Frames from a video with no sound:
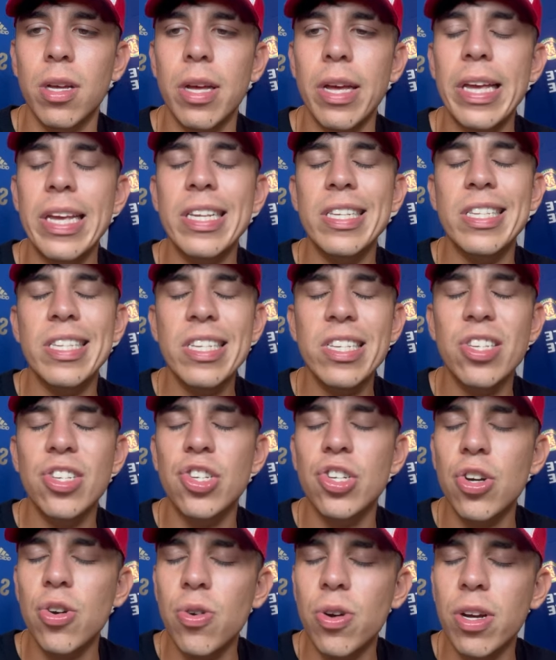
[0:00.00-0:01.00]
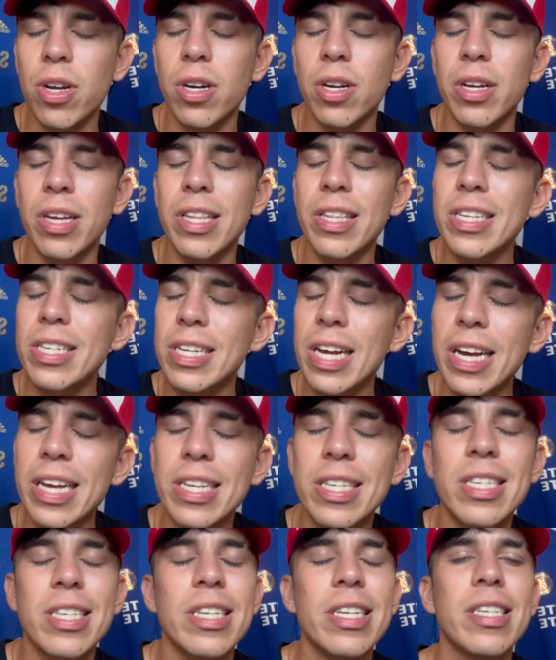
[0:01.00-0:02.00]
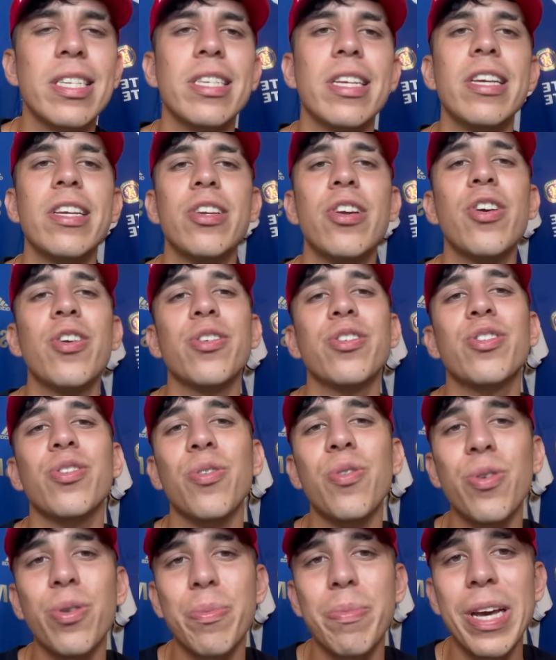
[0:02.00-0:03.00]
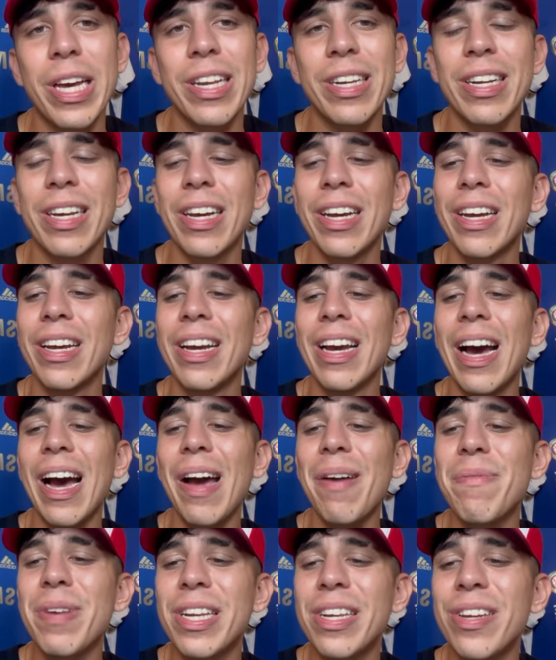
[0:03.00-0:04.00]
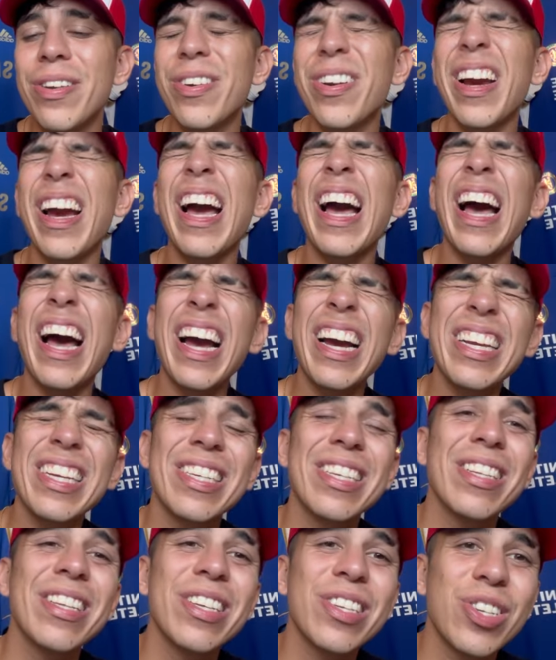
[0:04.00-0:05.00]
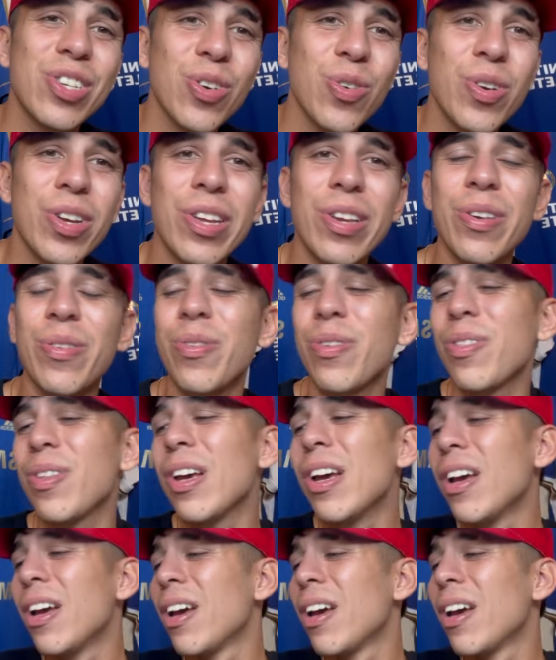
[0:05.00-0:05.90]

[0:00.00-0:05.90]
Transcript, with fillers: Is this joke? This guy is 16 years old, man. I mean, you're actually joking.